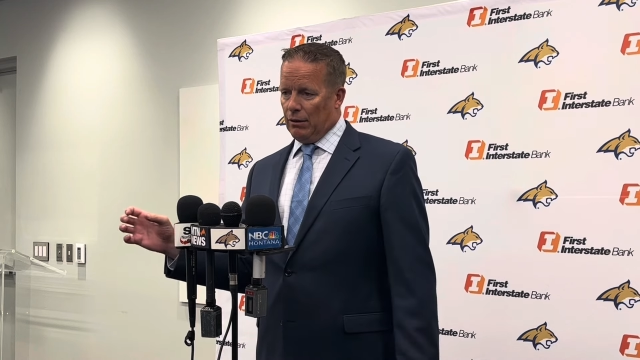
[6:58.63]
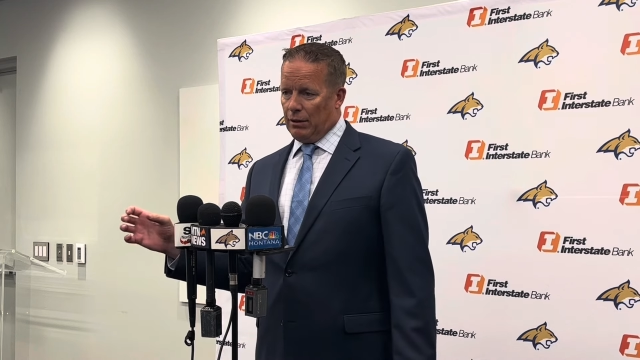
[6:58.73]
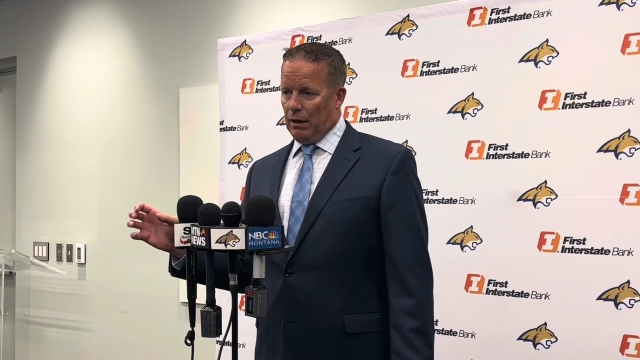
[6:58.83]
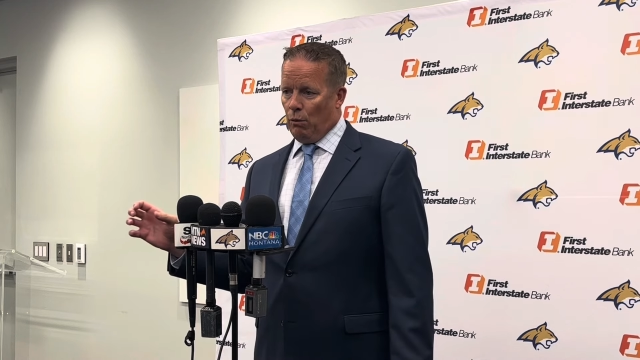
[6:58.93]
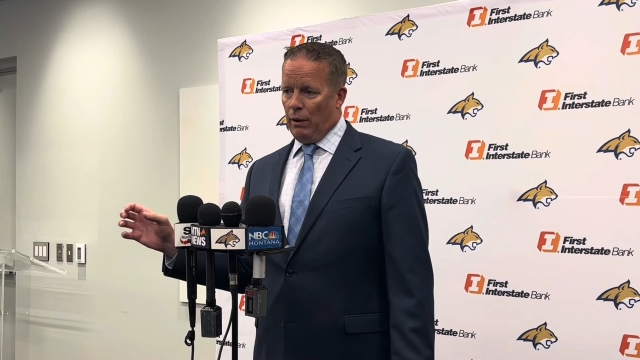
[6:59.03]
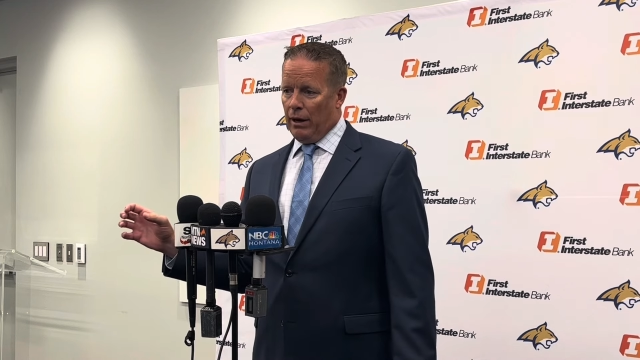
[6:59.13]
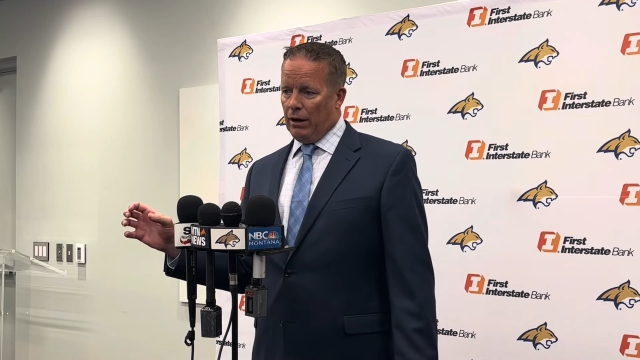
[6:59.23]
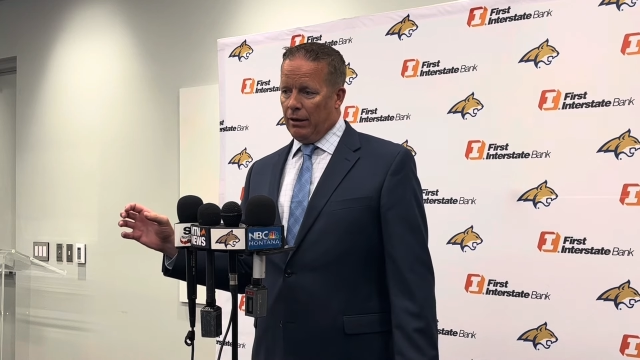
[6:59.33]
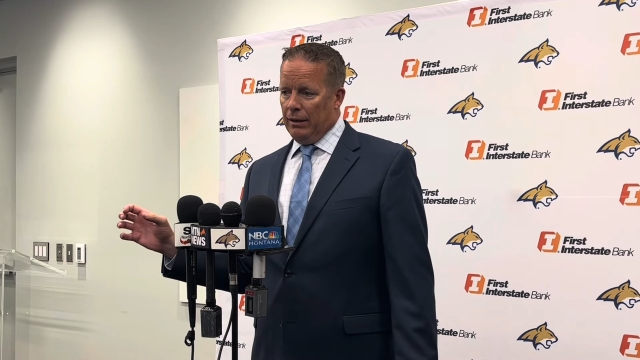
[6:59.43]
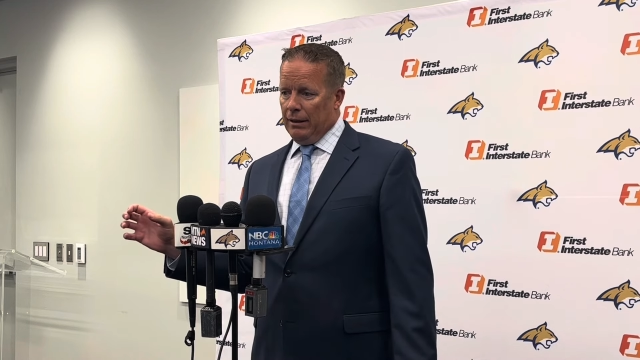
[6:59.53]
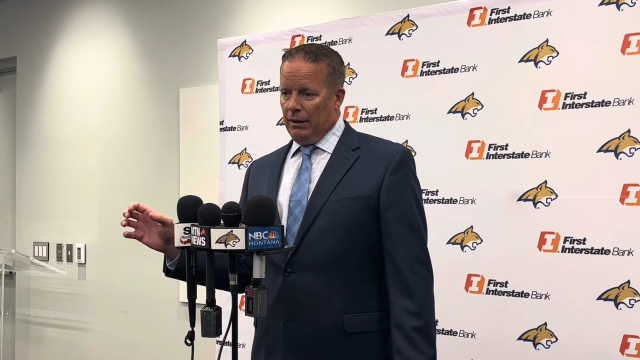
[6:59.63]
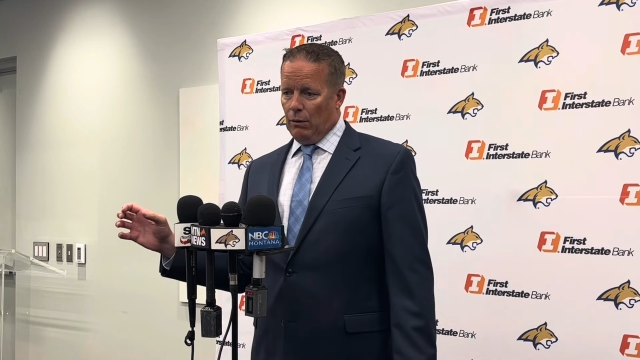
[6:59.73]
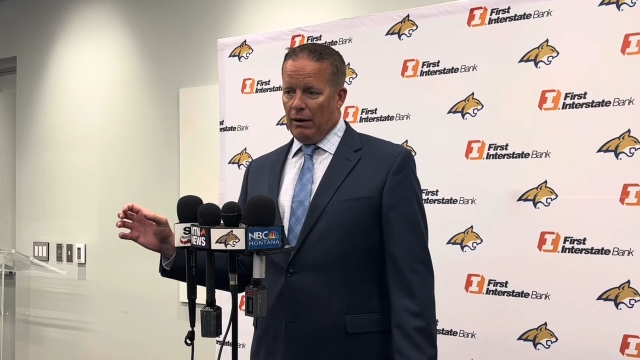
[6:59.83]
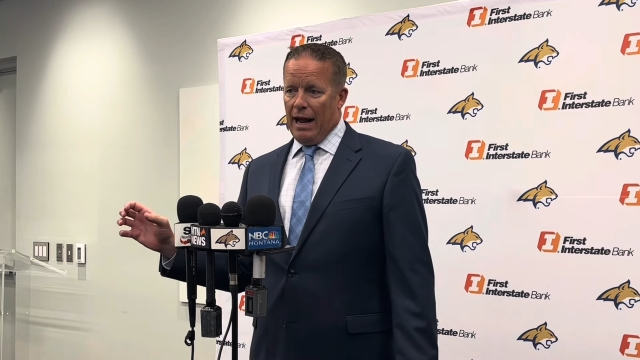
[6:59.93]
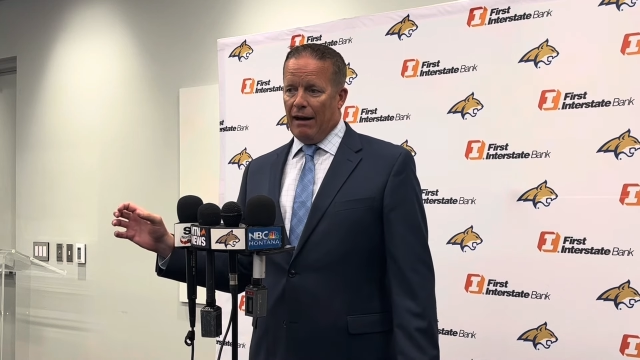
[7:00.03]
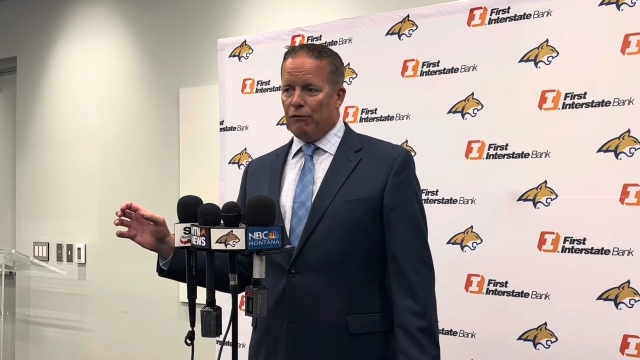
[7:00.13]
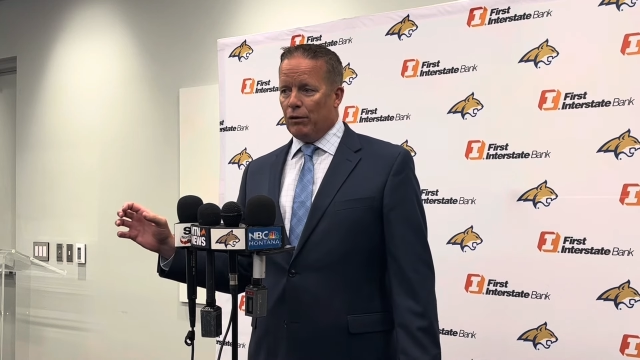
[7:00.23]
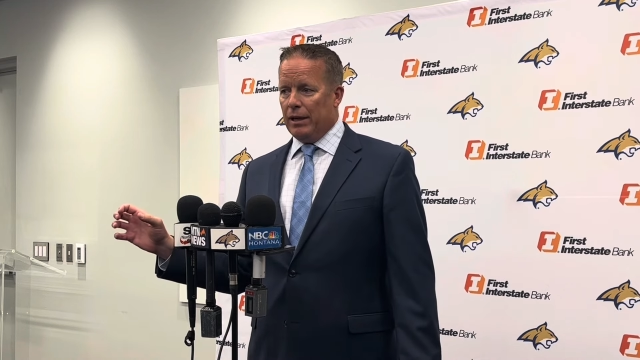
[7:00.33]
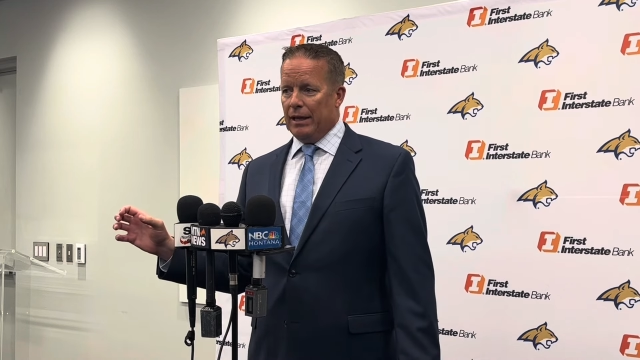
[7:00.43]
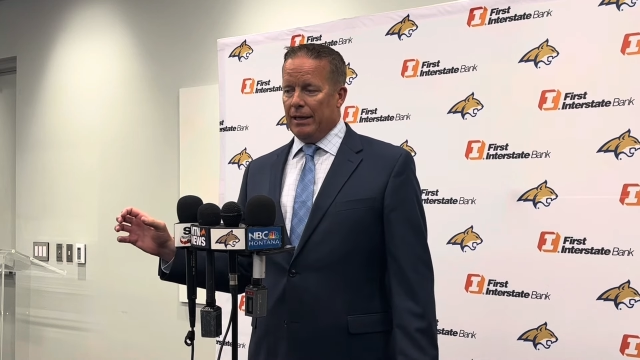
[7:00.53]
okay, where where have
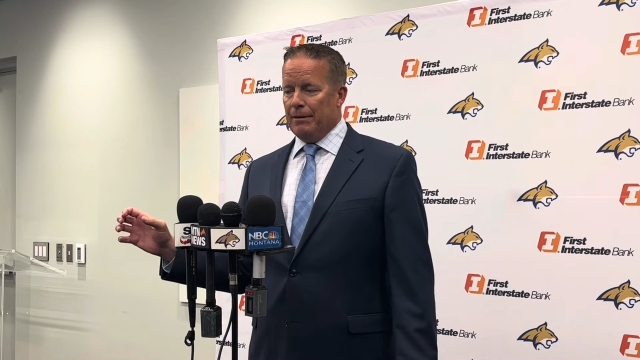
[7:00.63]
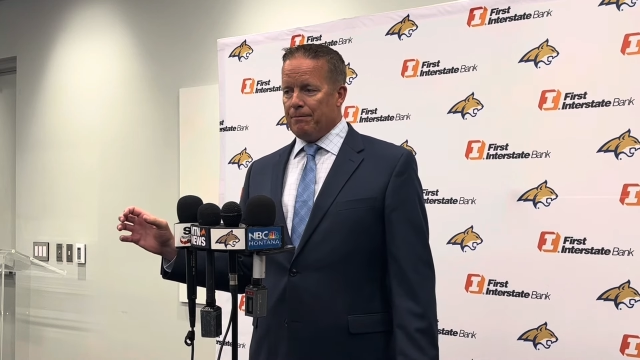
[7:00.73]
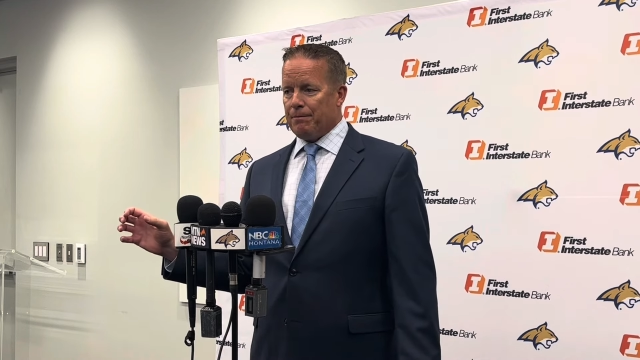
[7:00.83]
we